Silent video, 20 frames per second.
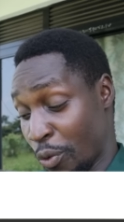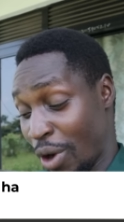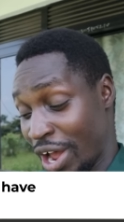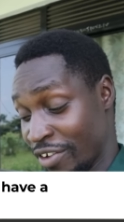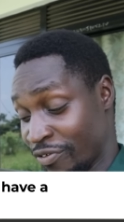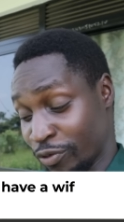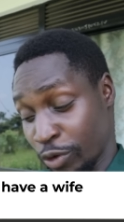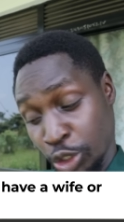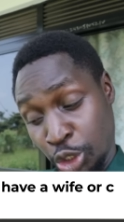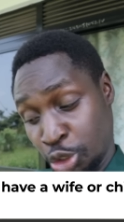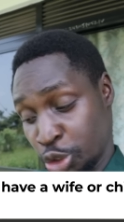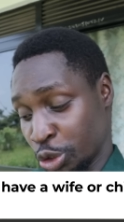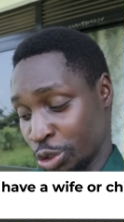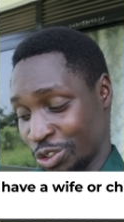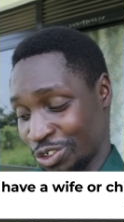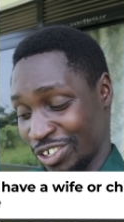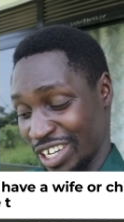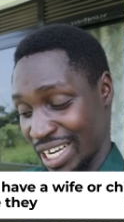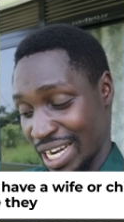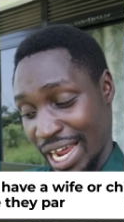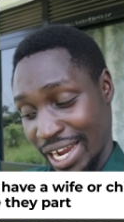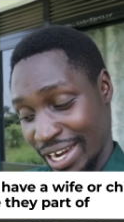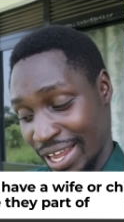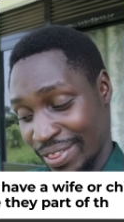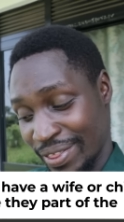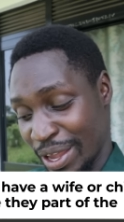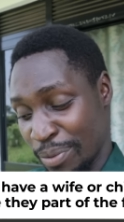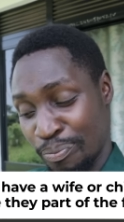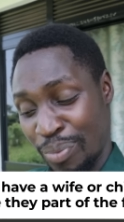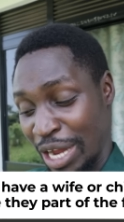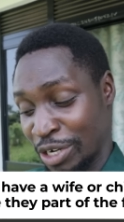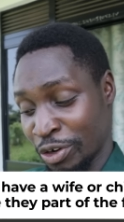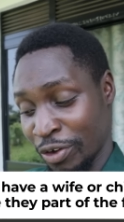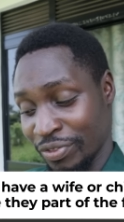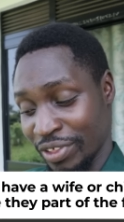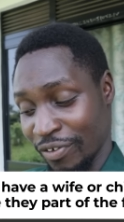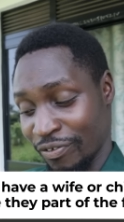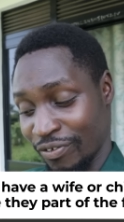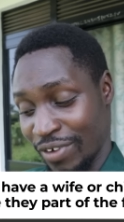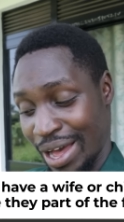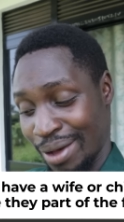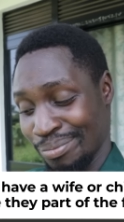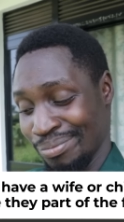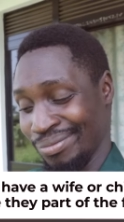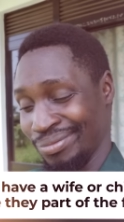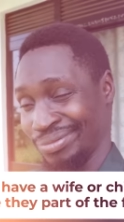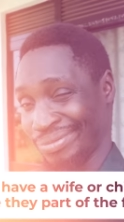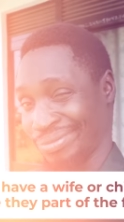a wife or children, and are they part of the farm?